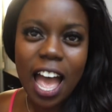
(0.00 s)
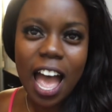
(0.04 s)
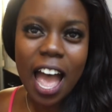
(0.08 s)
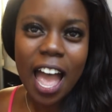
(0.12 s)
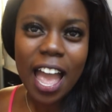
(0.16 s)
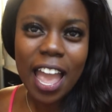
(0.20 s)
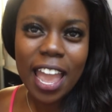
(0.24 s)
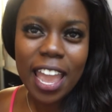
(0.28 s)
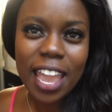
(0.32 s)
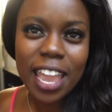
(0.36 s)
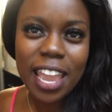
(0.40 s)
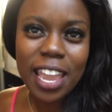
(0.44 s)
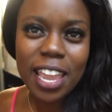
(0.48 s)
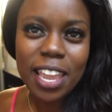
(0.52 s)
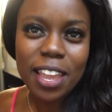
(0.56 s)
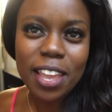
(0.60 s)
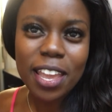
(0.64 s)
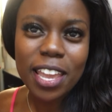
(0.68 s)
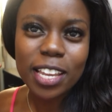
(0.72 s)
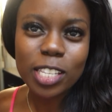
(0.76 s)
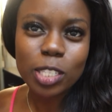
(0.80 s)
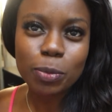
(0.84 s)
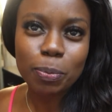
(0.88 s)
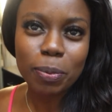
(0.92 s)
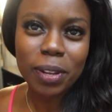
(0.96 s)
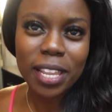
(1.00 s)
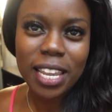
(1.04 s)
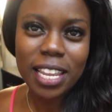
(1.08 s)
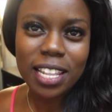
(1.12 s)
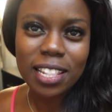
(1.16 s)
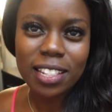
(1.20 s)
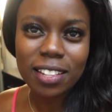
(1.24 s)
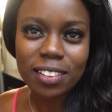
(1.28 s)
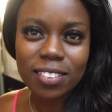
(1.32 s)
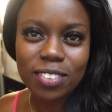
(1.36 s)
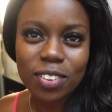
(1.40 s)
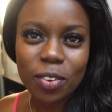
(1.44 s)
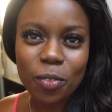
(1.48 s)
I
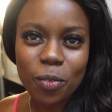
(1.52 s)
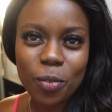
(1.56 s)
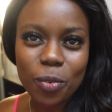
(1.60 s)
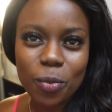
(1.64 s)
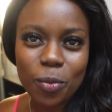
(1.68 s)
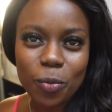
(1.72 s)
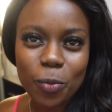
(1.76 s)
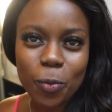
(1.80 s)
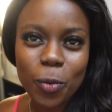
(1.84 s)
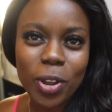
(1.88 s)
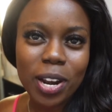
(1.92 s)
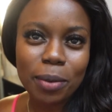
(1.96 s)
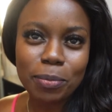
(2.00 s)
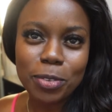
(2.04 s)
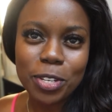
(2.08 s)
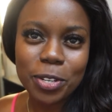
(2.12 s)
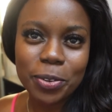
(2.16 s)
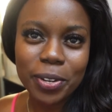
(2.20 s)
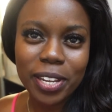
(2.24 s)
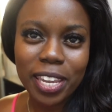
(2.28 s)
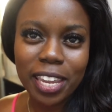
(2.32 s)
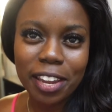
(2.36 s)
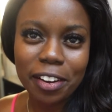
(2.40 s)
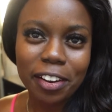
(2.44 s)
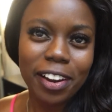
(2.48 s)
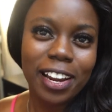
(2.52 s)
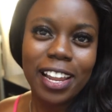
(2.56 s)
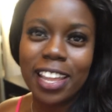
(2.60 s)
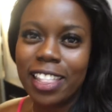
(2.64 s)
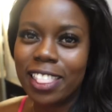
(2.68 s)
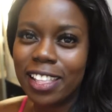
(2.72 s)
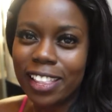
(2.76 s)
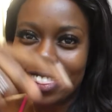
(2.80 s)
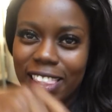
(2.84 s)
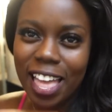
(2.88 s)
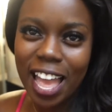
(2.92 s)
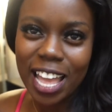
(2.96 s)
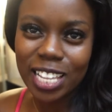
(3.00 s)
explained what I'm doing here in
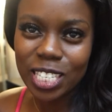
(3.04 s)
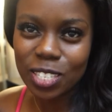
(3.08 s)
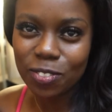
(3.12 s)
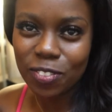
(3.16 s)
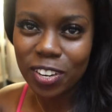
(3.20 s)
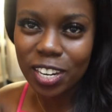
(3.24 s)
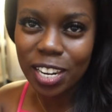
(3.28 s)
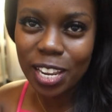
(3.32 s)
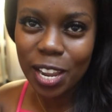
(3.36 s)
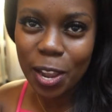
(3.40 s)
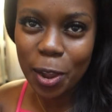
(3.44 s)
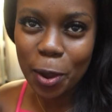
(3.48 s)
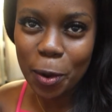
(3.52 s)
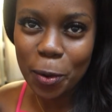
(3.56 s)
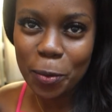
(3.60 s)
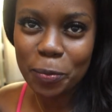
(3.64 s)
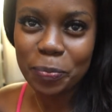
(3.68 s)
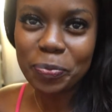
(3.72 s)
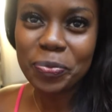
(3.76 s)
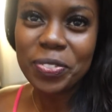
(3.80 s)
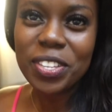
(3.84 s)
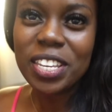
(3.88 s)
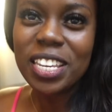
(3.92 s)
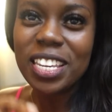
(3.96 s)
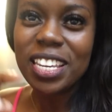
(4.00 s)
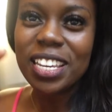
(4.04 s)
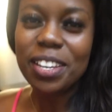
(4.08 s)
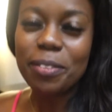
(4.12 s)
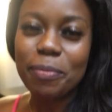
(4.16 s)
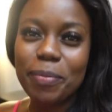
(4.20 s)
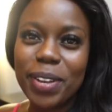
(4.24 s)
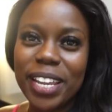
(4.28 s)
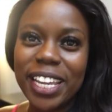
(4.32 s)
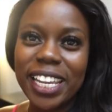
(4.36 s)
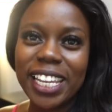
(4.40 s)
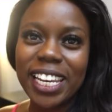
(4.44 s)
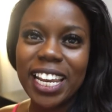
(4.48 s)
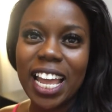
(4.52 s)
the last video,
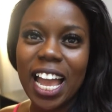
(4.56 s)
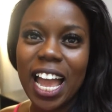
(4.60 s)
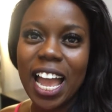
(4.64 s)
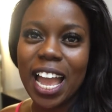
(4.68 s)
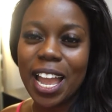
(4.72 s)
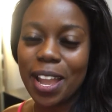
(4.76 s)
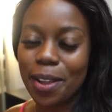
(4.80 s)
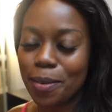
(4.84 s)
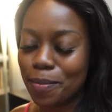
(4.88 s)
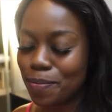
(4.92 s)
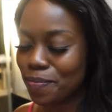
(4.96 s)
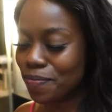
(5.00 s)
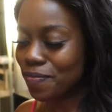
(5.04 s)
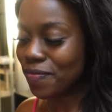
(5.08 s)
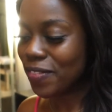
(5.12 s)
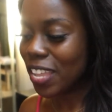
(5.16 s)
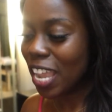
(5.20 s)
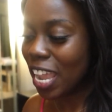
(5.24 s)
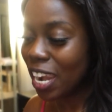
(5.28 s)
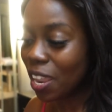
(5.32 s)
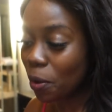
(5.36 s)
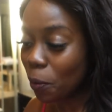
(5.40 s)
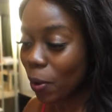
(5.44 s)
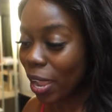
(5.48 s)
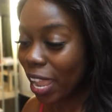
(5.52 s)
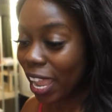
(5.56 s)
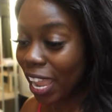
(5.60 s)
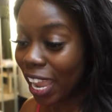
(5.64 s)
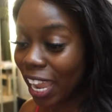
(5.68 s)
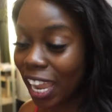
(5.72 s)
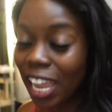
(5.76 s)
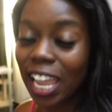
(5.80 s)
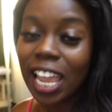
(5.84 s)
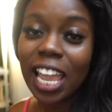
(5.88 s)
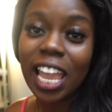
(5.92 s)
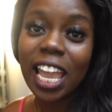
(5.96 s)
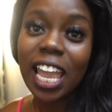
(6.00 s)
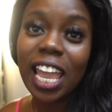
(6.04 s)
but
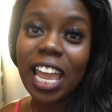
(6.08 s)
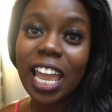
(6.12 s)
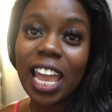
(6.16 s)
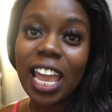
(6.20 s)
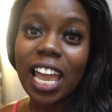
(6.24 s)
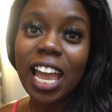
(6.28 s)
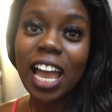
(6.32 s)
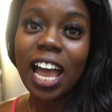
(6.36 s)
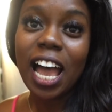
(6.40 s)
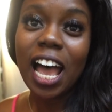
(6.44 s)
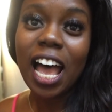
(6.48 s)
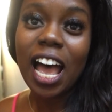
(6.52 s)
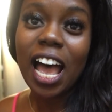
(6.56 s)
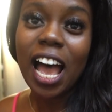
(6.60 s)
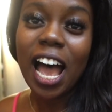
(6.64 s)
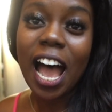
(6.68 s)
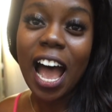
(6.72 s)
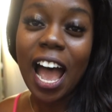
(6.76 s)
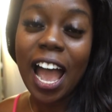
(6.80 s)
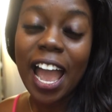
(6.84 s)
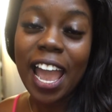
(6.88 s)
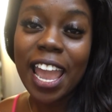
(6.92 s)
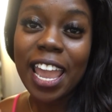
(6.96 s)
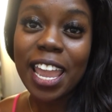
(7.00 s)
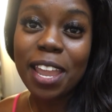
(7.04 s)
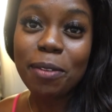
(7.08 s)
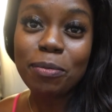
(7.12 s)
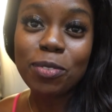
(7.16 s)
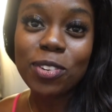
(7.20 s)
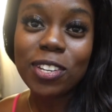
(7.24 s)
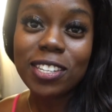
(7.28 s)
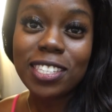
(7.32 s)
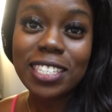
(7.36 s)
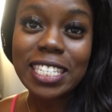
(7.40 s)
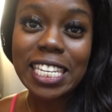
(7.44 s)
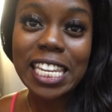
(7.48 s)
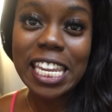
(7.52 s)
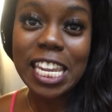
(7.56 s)
anyway, I am
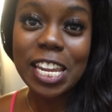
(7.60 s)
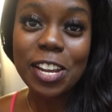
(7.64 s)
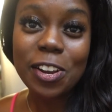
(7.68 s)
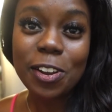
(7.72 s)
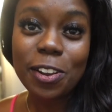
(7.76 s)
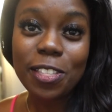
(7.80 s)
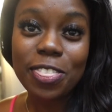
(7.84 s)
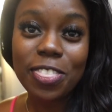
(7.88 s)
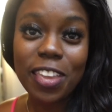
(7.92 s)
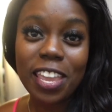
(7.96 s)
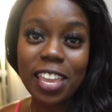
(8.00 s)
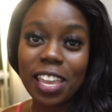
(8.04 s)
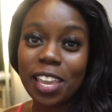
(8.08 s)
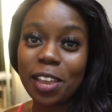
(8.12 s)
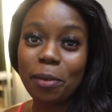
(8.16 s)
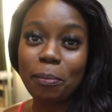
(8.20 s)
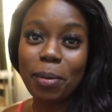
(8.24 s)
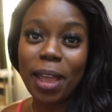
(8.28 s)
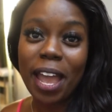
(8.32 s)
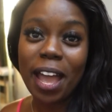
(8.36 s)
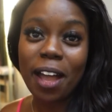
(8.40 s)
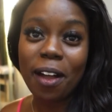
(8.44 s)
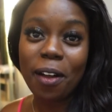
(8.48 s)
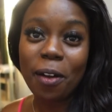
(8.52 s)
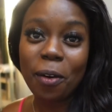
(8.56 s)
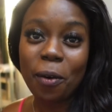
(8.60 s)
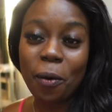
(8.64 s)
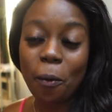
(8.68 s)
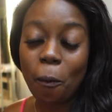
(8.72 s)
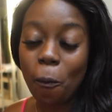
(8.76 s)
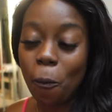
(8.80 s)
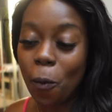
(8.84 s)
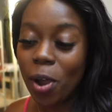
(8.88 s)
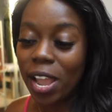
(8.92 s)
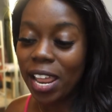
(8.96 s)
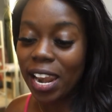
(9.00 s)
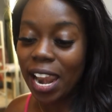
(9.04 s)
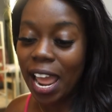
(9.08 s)
just here thinking about
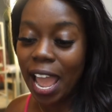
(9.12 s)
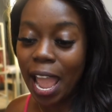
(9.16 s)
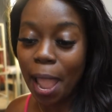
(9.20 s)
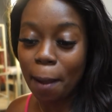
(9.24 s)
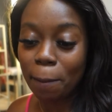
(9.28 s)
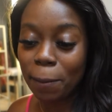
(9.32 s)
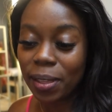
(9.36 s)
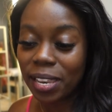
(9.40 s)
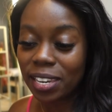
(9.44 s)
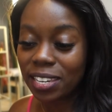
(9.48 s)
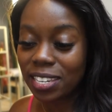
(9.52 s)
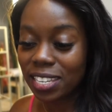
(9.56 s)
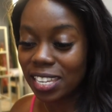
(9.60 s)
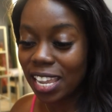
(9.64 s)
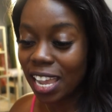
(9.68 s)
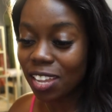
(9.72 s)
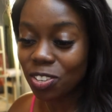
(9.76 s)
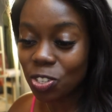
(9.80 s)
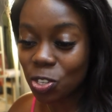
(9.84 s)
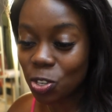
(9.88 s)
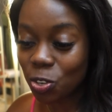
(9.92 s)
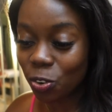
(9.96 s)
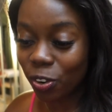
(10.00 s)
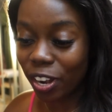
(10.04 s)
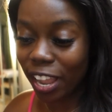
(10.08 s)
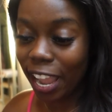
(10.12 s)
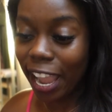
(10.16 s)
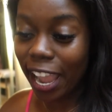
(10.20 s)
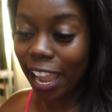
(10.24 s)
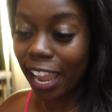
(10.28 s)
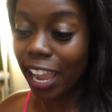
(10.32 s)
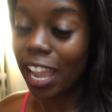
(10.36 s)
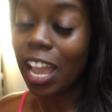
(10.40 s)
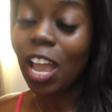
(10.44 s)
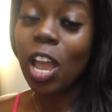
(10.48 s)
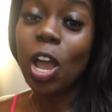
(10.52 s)
what happened yesterday.